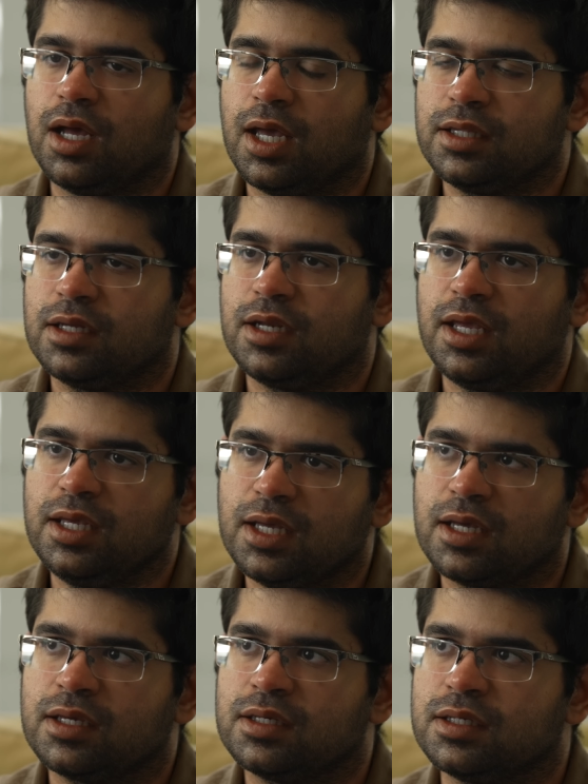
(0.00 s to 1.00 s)
And that A
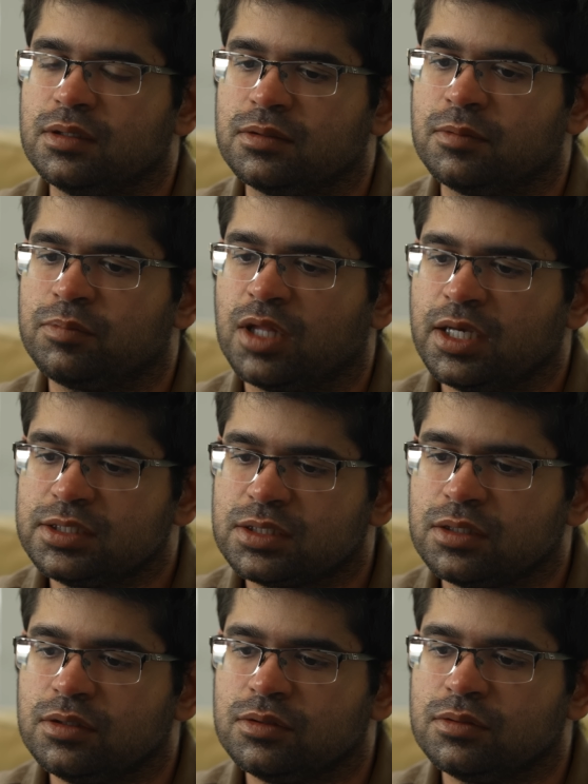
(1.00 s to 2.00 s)
I replies
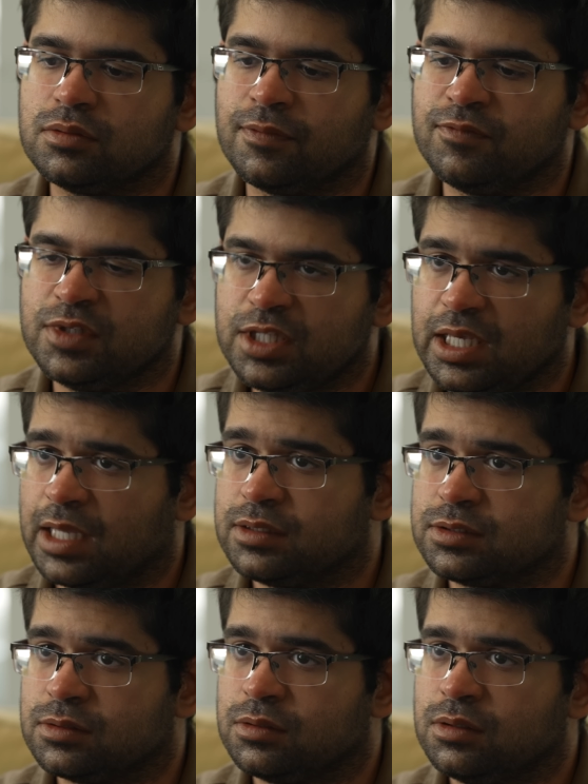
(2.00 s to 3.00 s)
to you with the
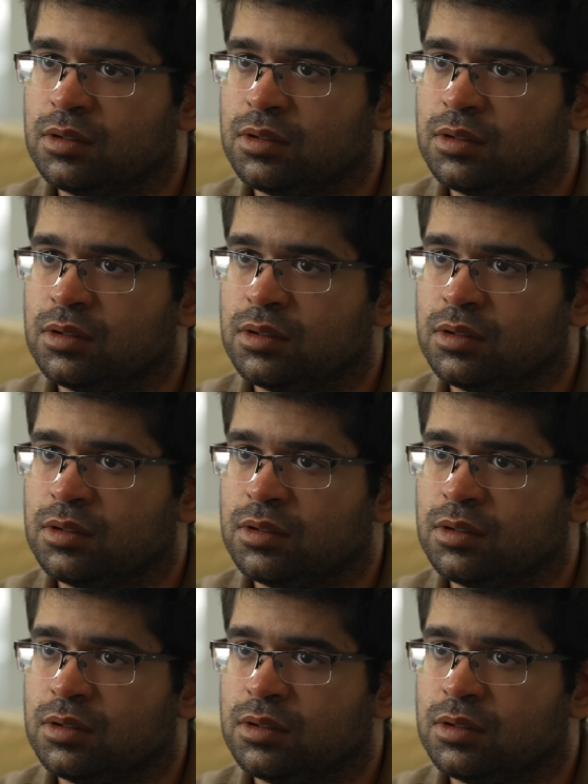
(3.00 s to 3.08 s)
answer,